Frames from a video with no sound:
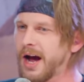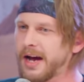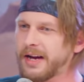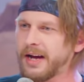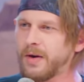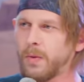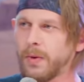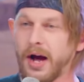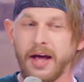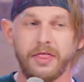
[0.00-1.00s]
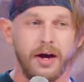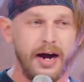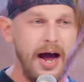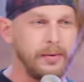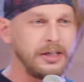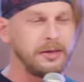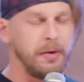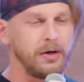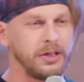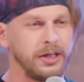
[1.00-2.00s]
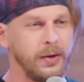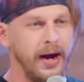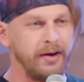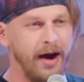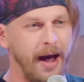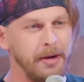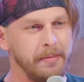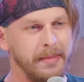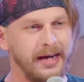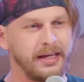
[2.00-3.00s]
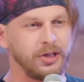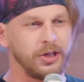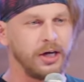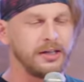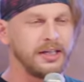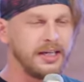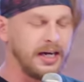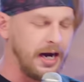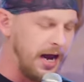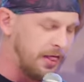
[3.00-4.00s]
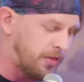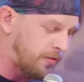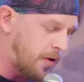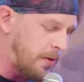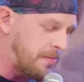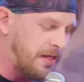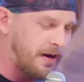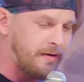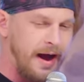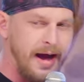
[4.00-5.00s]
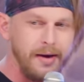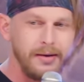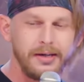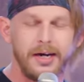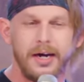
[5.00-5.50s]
And I did what I thought I was supposed to do. I grabbed him by his jersey and I threw him to the ground.